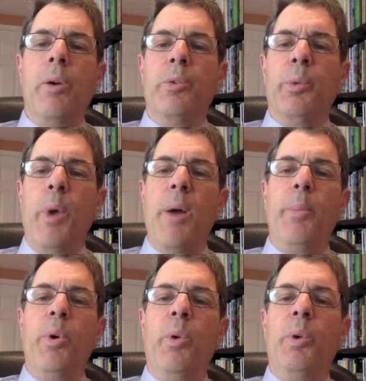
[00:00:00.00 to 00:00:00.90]

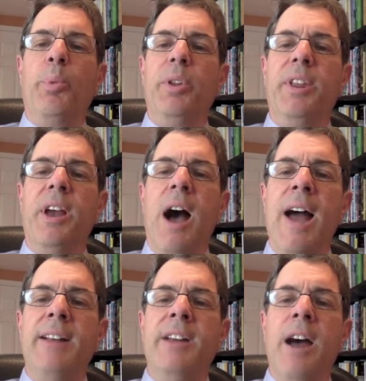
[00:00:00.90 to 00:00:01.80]
Remember, we put the
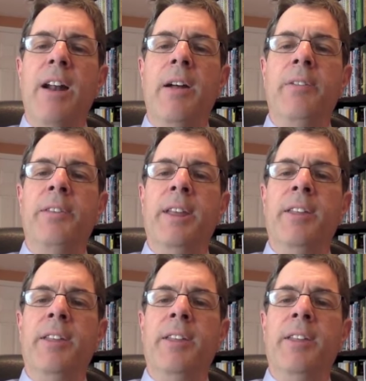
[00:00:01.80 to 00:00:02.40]
iodine